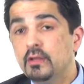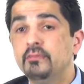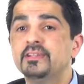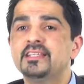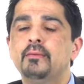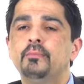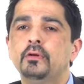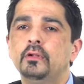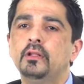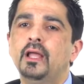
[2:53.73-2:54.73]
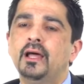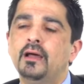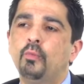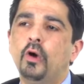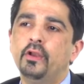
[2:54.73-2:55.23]
For example,
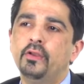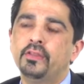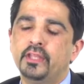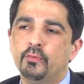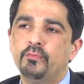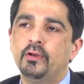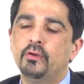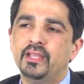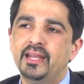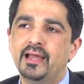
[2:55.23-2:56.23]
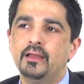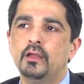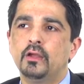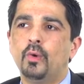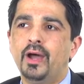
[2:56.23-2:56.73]
one thing we've been looking at
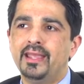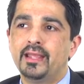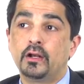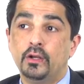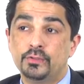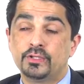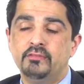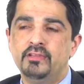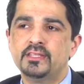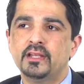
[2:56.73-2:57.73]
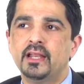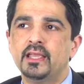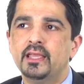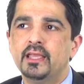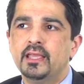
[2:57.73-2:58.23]
quite closely
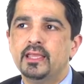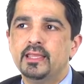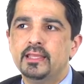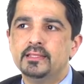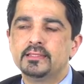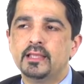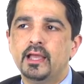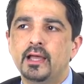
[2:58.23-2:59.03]
recently is